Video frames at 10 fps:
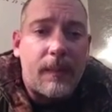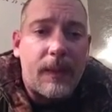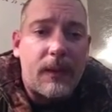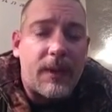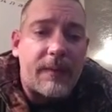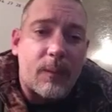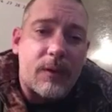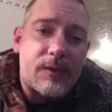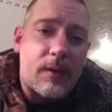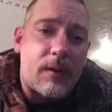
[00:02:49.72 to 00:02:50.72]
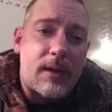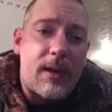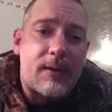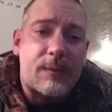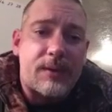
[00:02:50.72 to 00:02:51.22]
And then from what Shauna
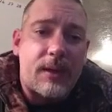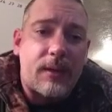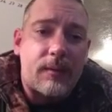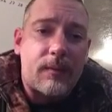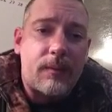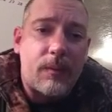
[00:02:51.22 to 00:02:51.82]
Cox was saying,